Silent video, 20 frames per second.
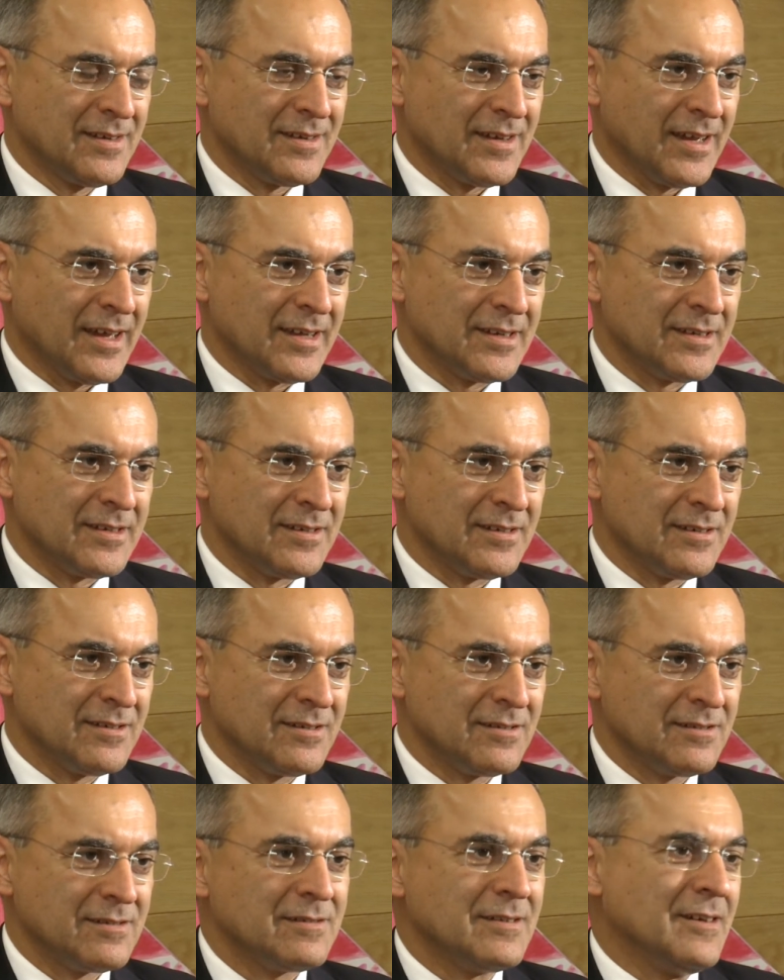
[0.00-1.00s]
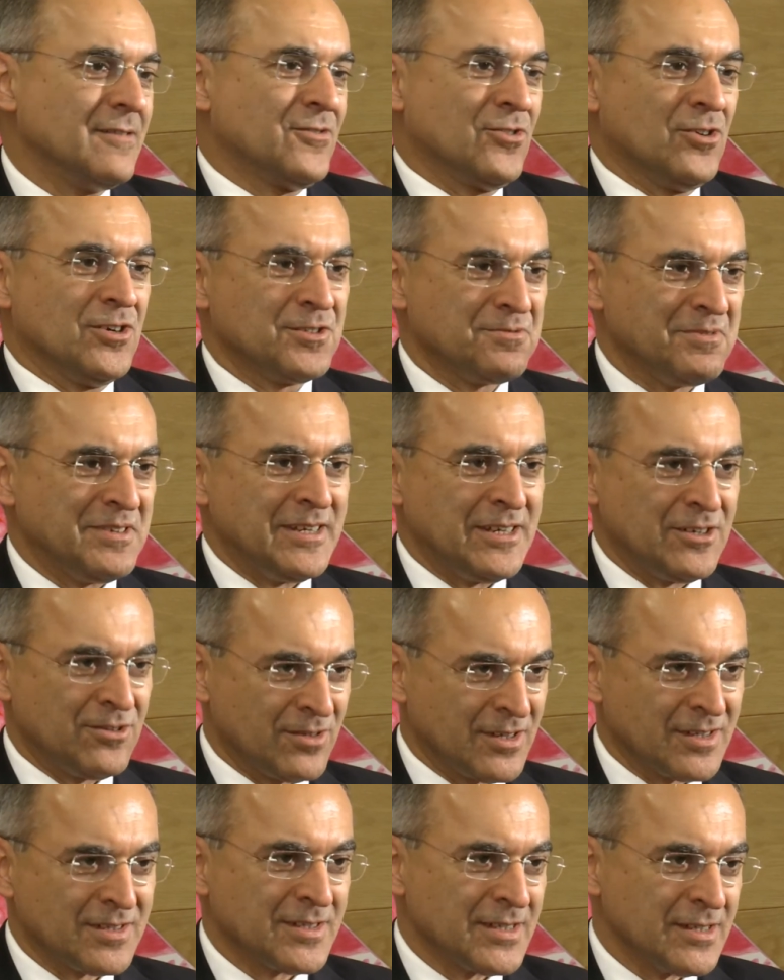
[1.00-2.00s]
And of course, we need to
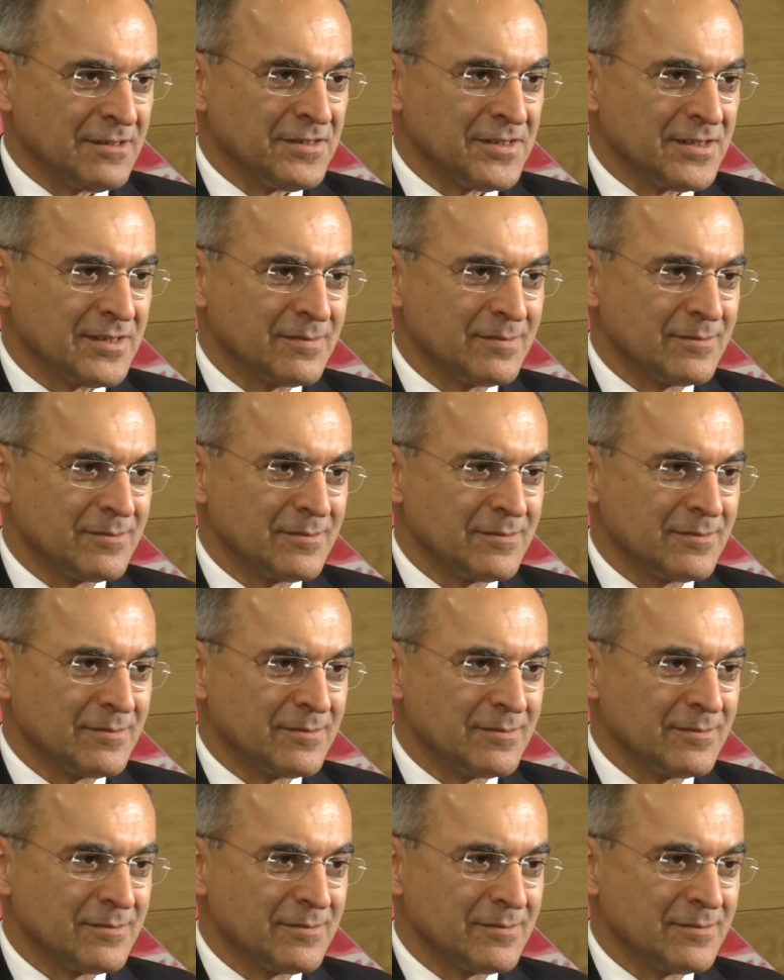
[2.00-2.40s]
conserve it.